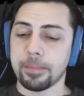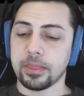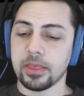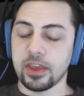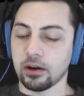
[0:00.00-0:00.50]

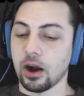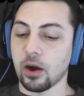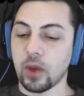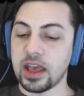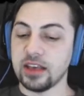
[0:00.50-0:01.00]
there
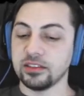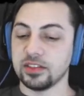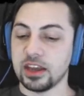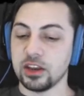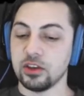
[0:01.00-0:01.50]
are ways
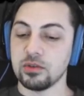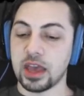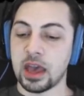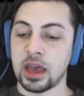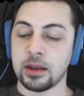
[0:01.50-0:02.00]
that you
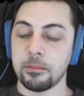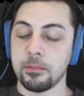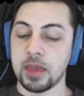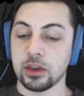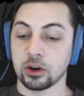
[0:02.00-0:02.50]
can
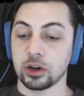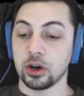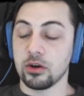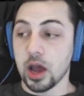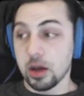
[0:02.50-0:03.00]
make your
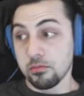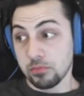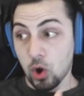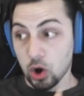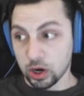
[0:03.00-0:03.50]
code
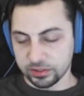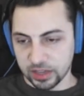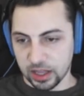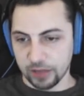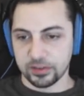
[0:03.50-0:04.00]
more
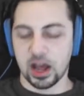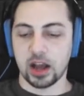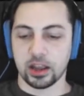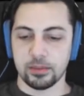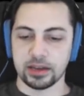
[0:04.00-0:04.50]

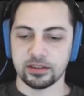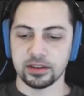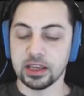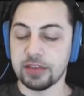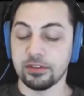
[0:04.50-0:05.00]

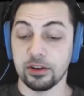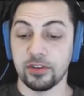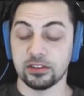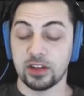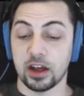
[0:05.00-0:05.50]
self-documenting, even if
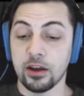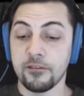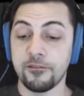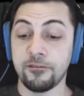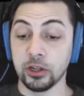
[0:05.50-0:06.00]
it is not
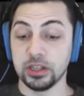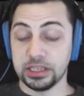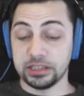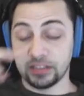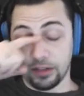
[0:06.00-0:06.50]

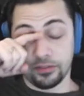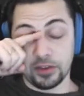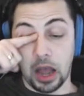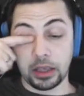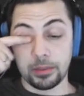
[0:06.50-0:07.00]
fully
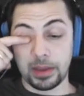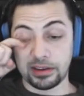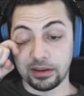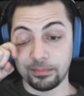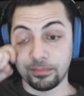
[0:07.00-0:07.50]

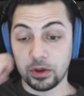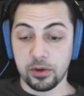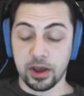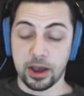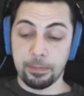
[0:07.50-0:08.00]
self-documenting.
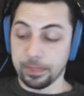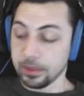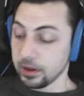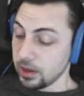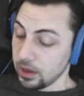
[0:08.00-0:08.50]
Okay,
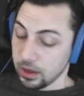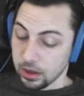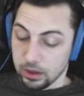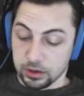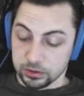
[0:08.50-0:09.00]

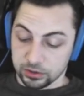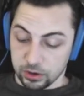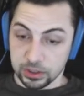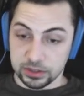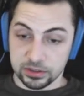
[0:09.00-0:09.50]

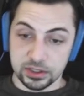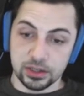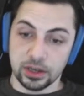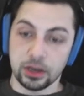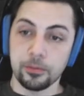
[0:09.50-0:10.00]
so let's
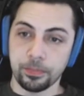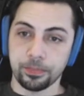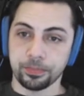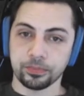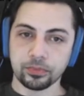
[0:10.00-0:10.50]
continue.
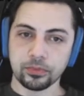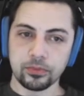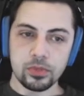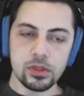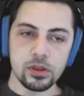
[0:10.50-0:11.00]

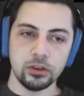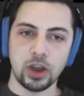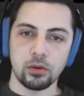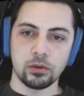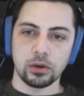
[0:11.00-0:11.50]

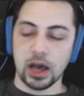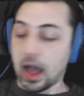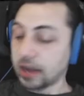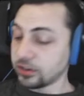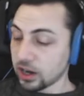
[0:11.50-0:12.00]
So
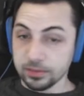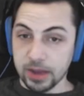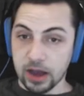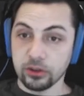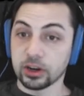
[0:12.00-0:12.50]
I talked
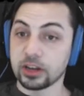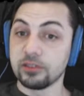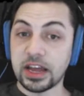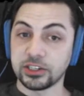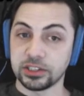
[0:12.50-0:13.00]
about your
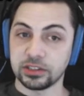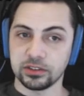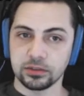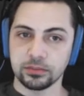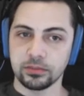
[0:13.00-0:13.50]
conventions.